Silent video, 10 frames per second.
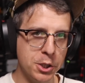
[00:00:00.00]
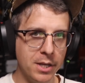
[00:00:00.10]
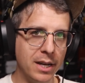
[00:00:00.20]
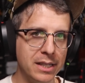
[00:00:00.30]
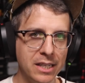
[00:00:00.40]

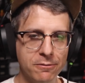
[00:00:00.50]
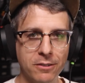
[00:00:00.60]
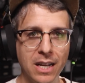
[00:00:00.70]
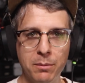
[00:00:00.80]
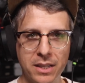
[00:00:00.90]

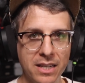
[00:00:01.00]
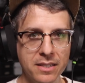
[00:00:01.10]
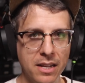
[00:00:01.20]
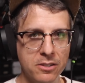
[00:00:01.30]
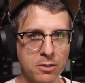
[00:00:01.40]
diaphragm
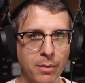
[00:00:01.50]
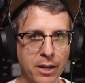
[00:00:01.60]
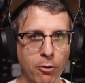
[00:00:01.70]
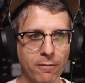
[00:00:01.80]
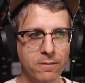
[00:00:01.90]
condenser
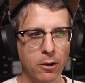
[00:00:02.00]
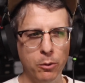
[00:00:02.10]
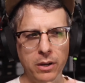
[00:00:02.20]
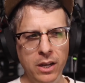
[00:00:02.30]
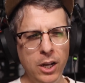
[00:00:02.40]
microphone,